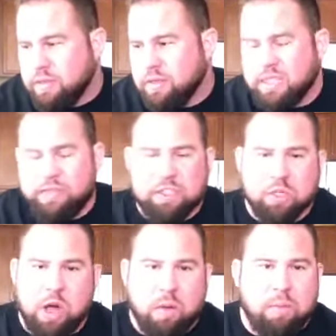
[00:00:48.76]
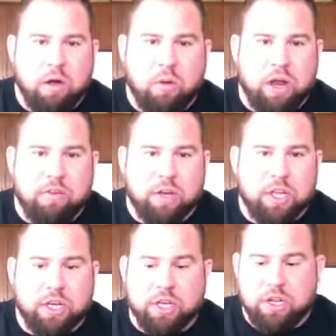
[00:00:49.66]
safety squat bar, whatever,
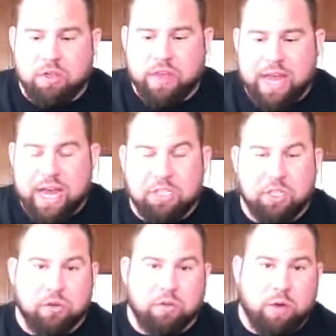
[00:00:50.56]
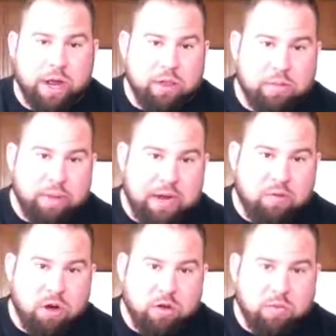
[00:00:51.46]
you can do that as your regular
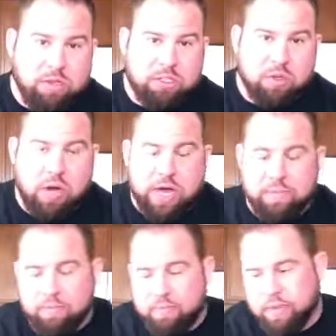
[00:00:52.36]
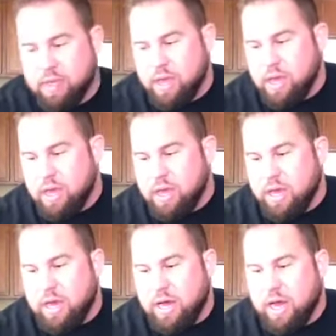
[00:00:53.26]
main work with the squat.
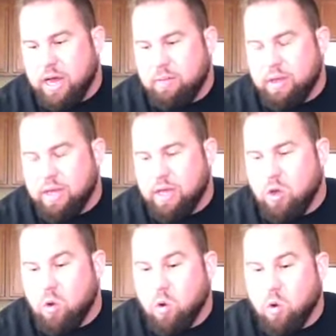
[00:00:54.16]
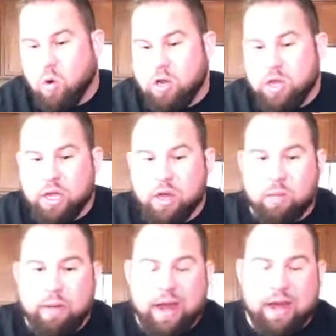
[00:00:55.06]
Or you can
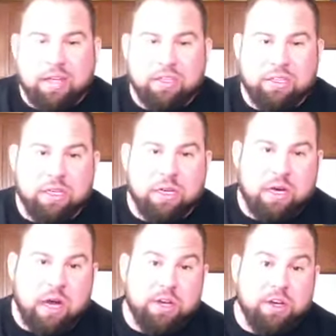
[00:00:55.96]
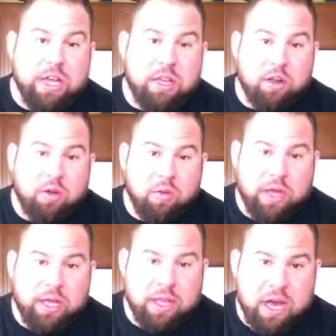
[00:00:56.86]
go about it as on your deload
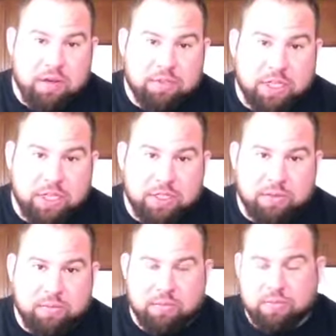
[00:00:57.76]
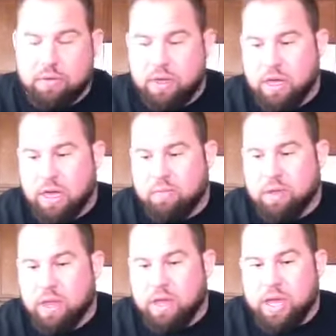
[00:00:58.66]
week in the off season.
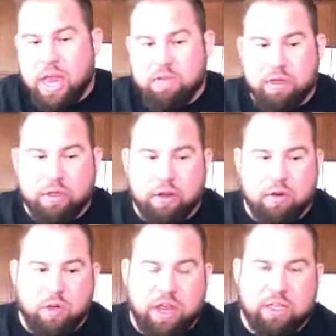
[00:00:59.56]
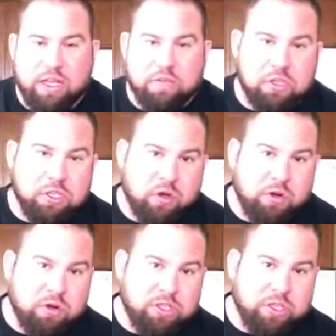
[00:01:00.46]
Every third week to give your
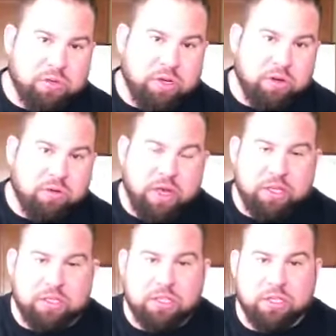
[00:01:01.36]
shoulders, your wrists,